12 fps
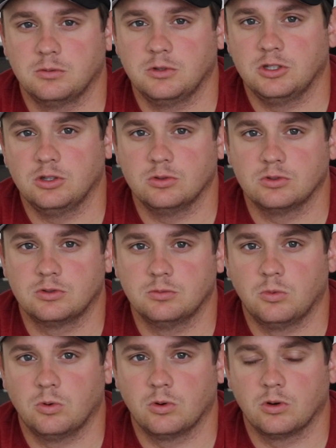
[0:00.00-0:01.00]
be used
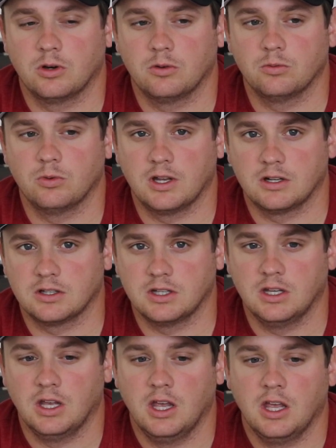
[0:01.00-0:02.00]
more
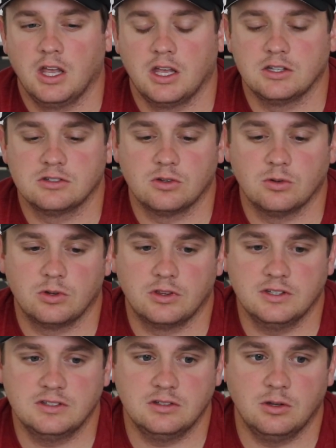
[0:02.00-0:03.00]
readily. And so
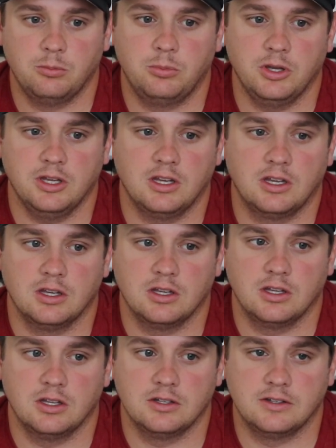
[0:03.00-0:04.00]
this is a big
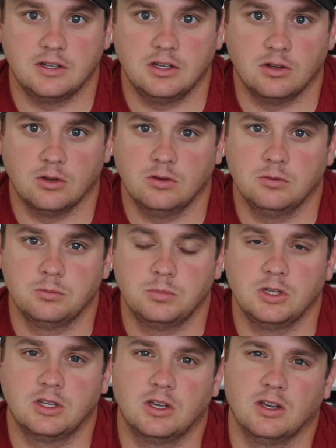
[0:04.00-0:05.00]
deal
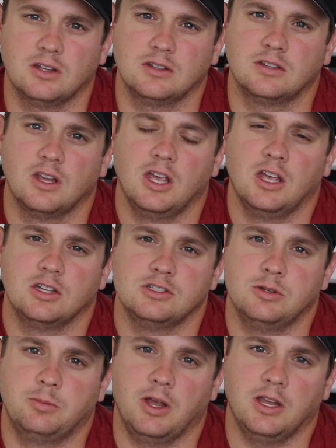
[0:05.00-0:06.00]
because
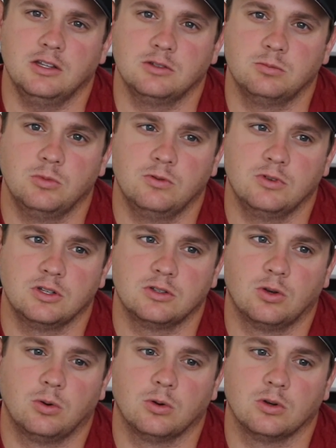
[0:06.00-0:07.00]
Japan's moving
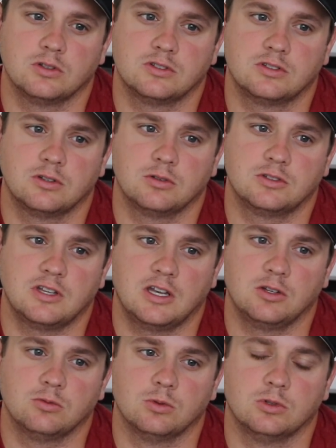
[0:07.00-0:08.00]
towards
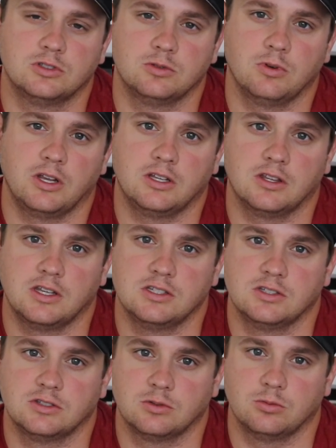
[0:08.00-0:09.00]
setting rules and
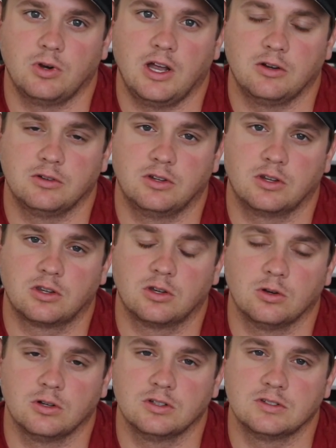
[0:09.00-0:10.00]
regulations around the
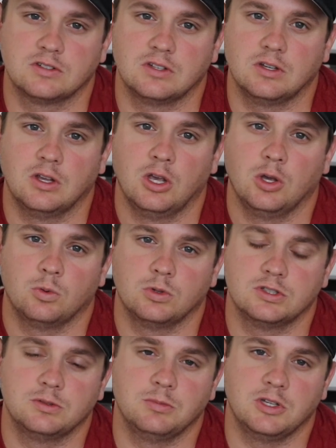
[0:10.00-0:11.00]
currency,
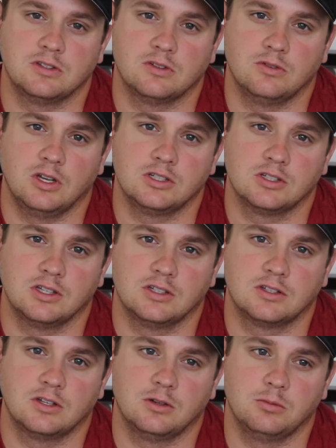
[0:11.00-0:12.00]
which means eventually
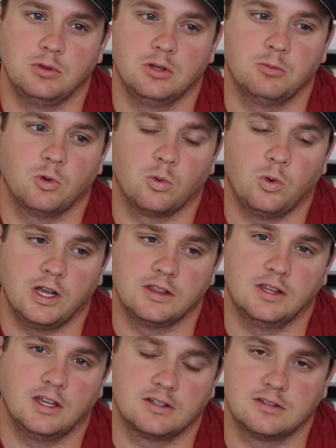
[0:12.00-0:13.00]
it's going to be more
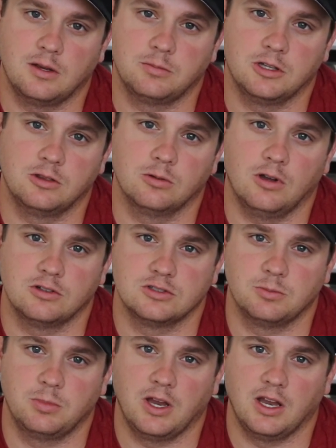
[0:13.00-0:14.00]
widely accepted throughout
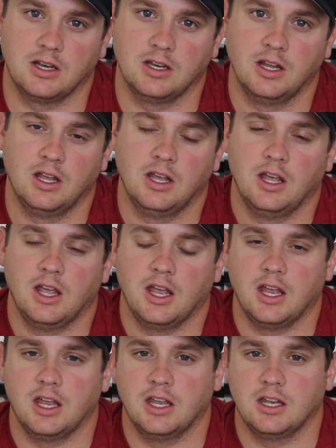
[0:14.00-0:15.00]
Japan,
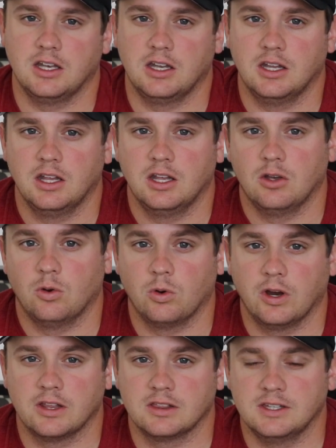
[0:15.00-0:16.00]
or
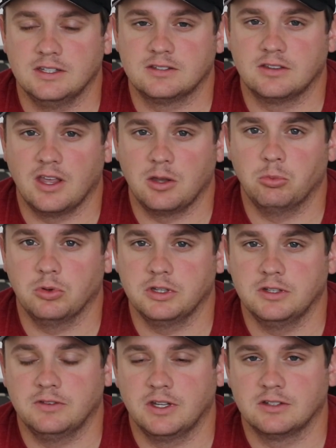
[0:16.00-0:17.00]
at least they
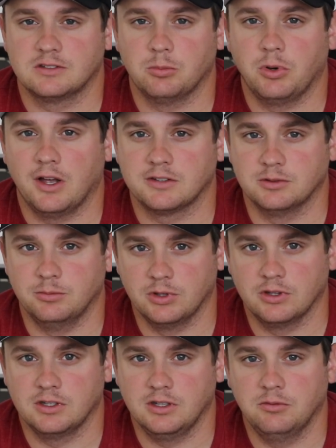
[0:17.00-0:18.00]
believe that it's a
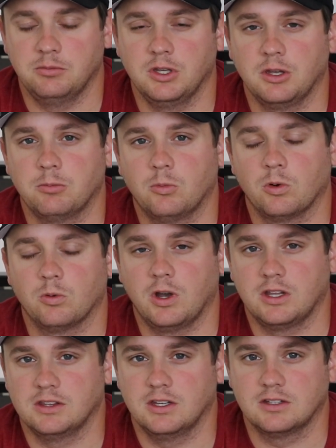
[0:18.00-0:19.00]
possibility of being more
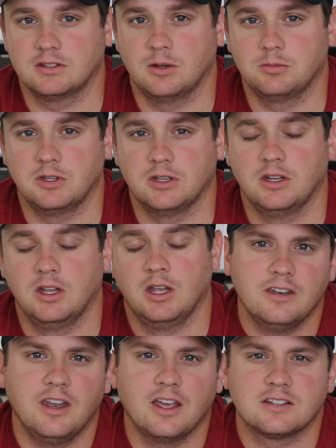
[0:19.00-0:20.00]
widely accepted.
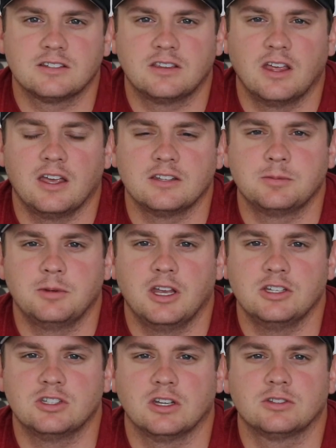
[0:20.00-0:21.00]
Next, the
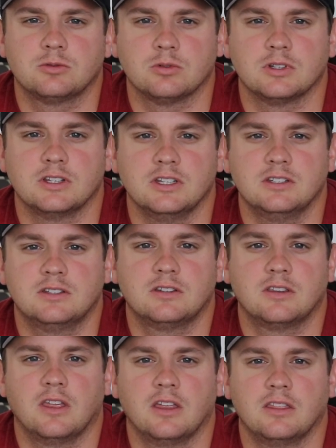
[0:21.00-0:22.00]
SBA just
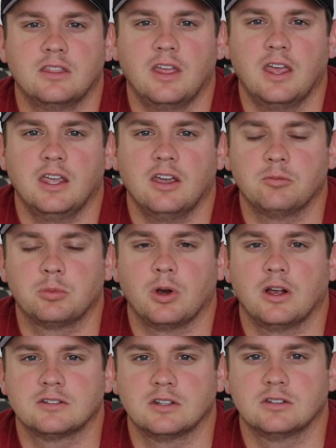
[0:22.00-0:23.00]
released that they have
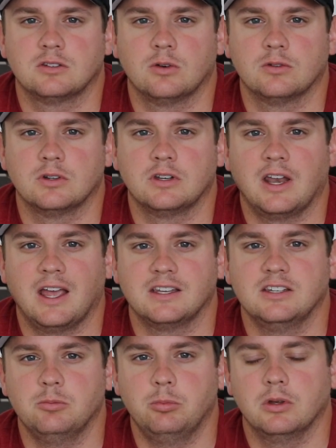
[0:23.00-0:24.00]
processed over
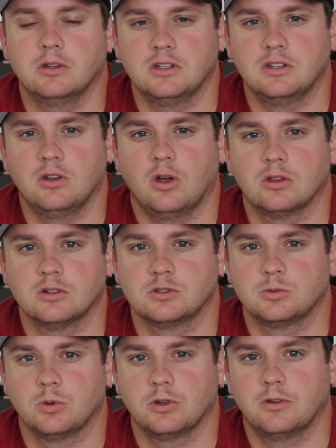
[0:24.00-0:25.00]
$90 billion
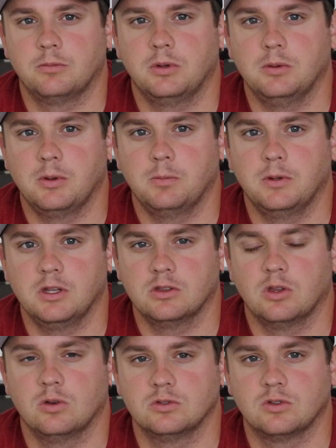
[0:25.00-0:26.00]
worth of PPP
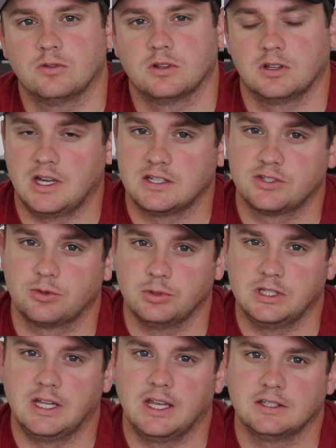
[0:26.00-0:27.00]
loans over the last
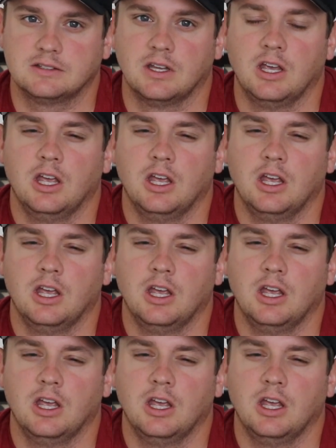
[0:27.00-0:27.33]
3 days.